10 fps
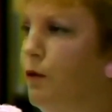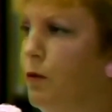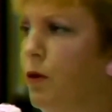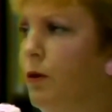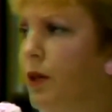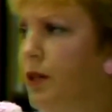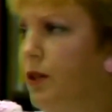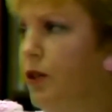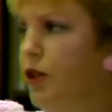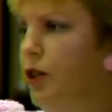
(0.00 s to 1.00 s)
for more
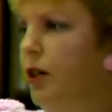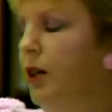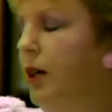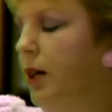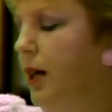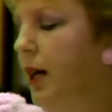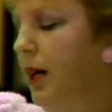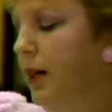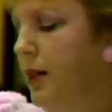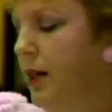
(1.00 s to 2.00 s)
research.
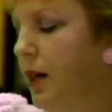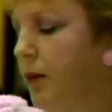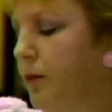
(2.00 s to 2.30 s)
And uh,